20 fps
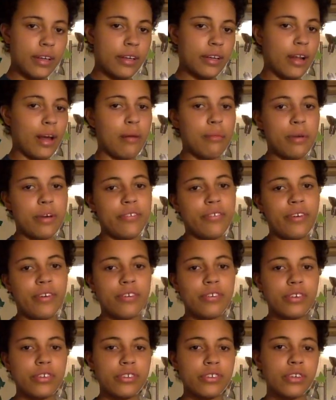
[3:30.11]
Not my
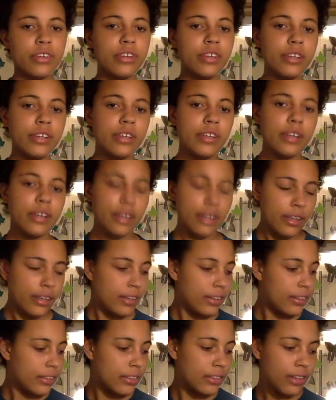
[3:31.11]
favorite shirt.
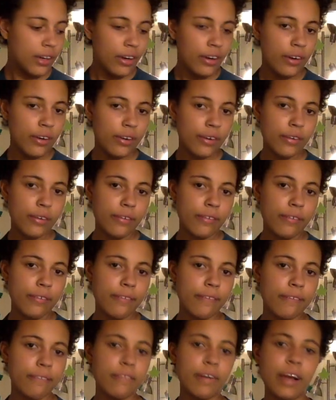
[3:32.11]
So
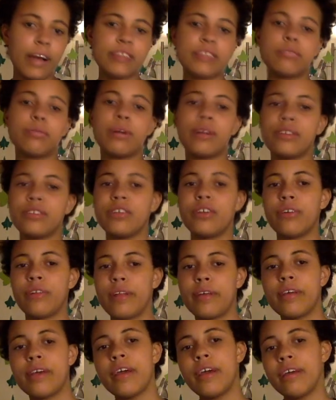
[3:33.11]
I just want to show,
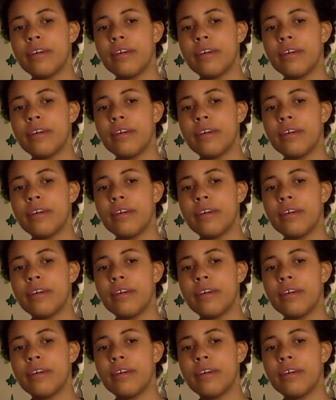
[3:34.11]
like,